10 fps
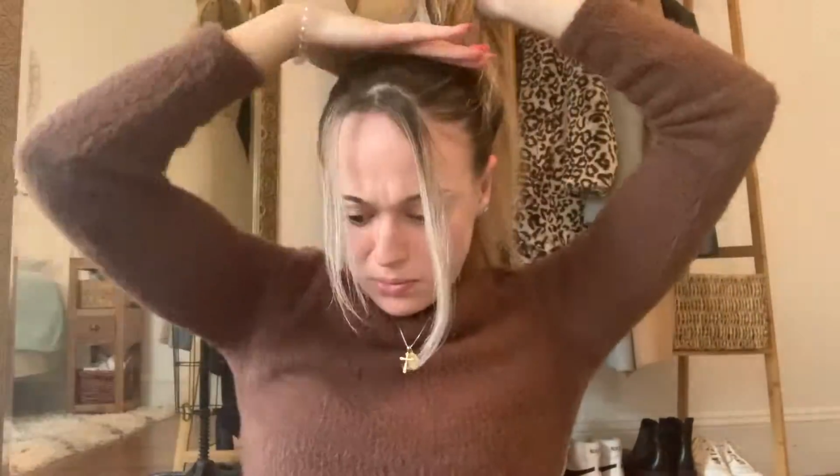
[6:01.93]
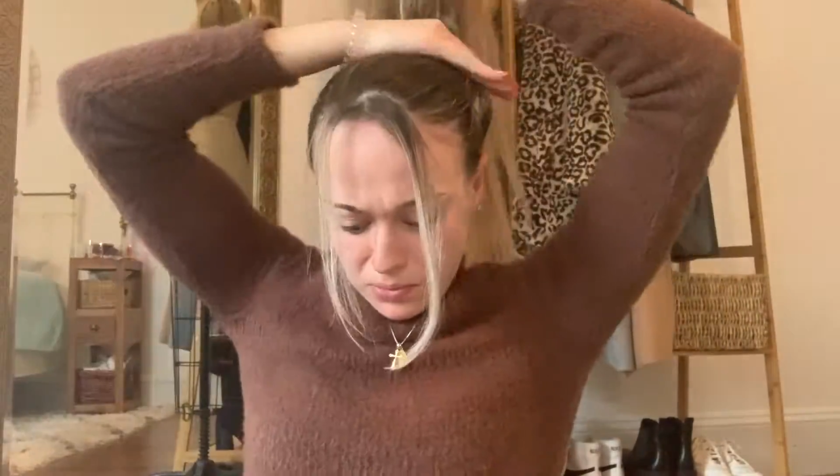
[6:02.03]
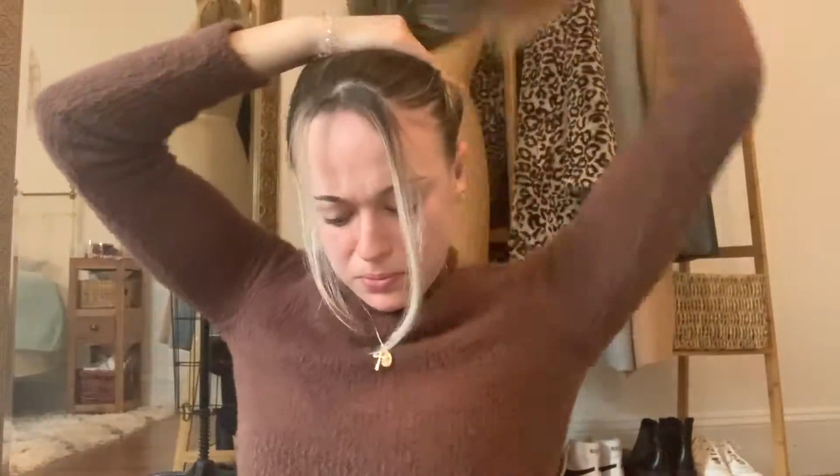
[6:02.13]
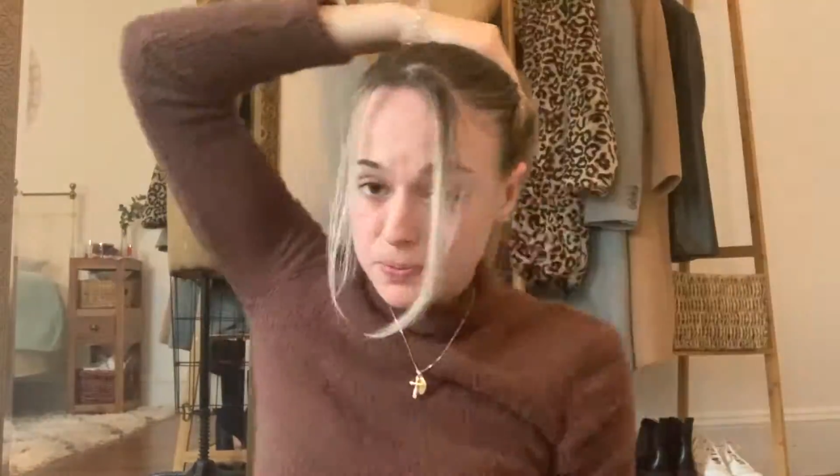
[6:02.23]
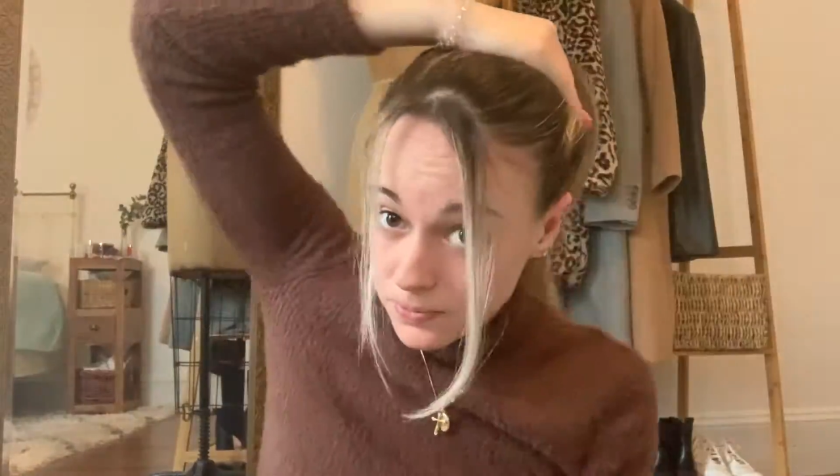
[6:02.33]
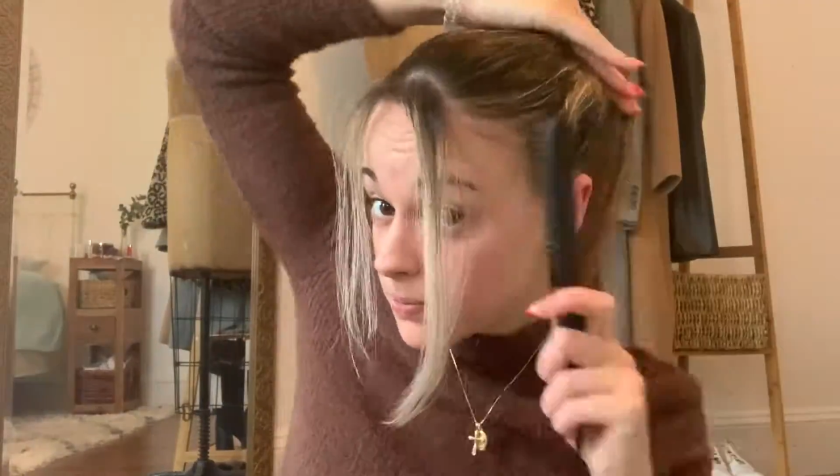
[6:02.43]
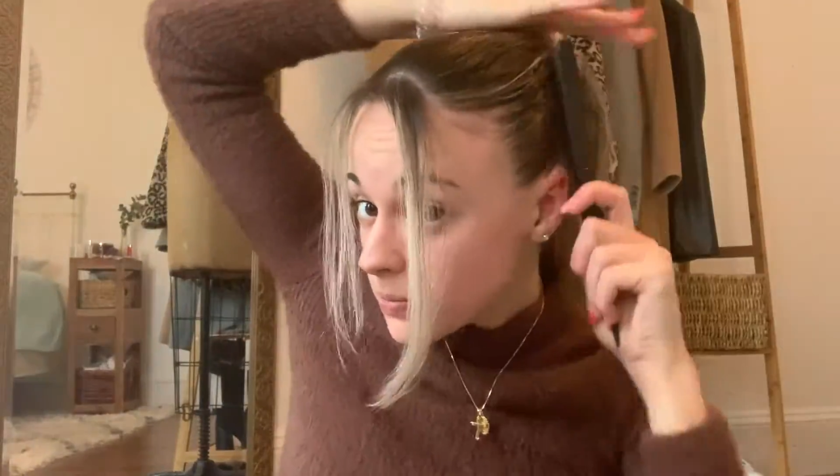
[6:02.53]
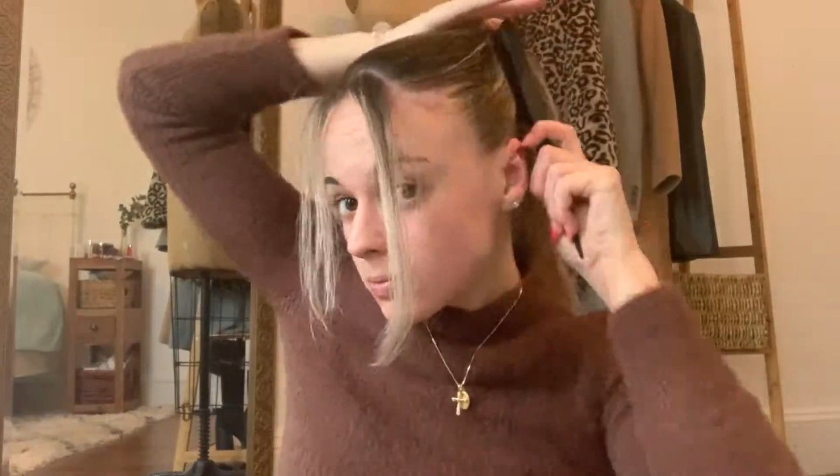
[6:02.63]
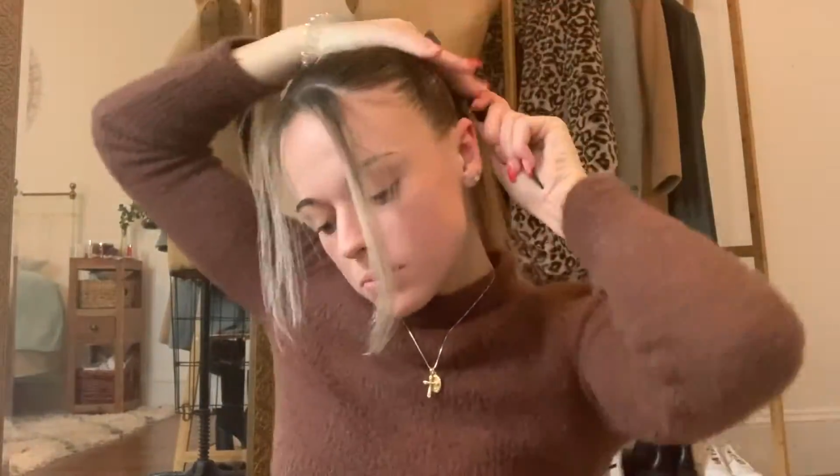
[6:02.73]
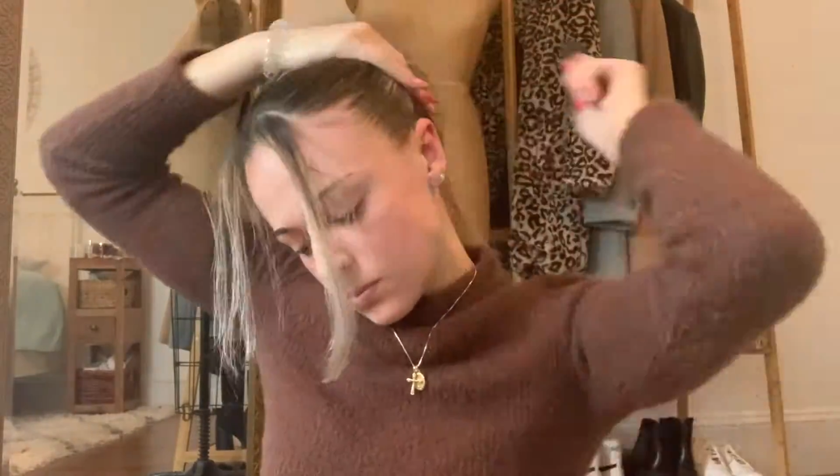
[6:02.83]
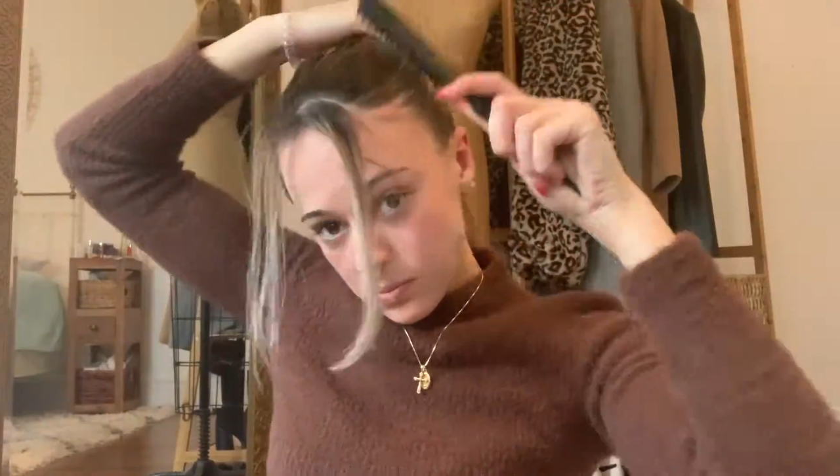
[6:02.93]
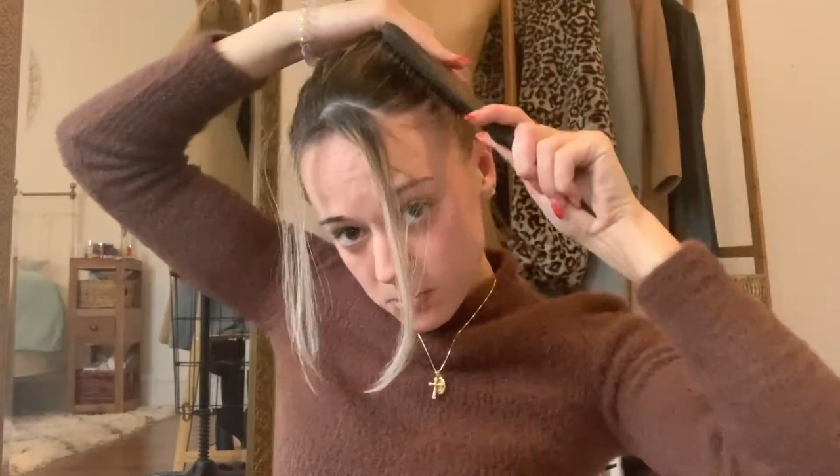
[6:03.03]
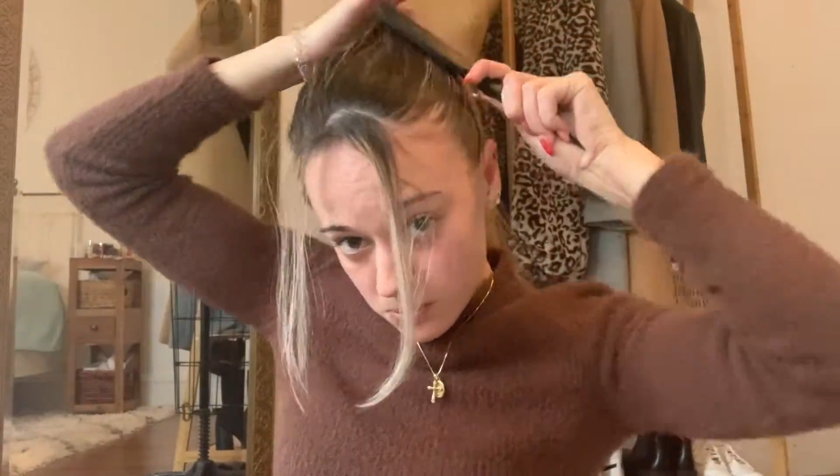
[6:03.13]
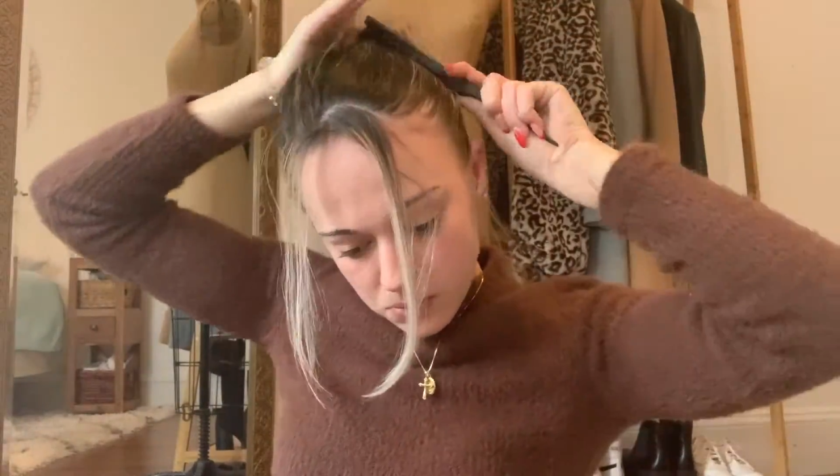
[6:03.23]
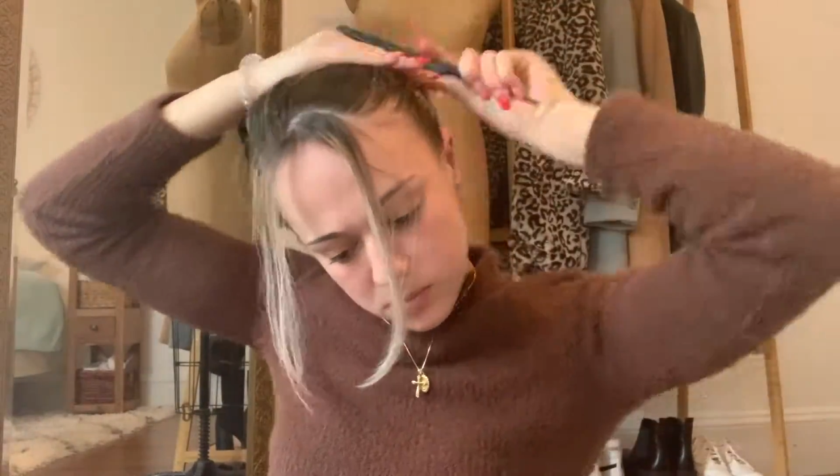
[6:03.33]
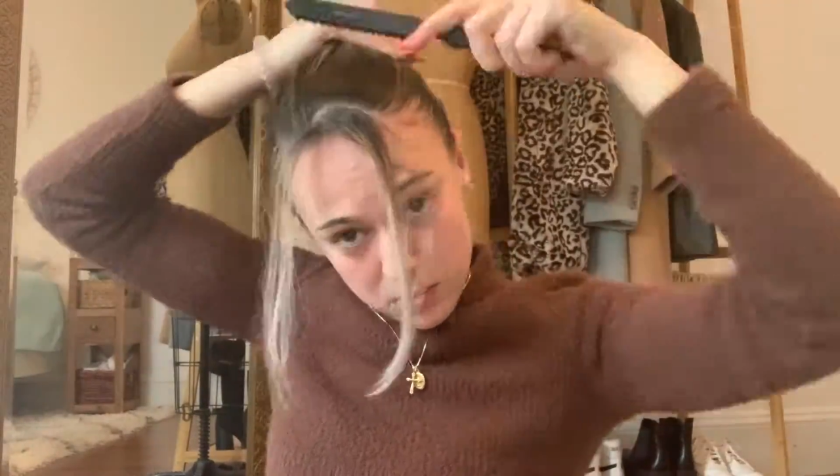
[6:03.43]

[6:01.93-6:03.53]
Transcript: to make sure that it's smooth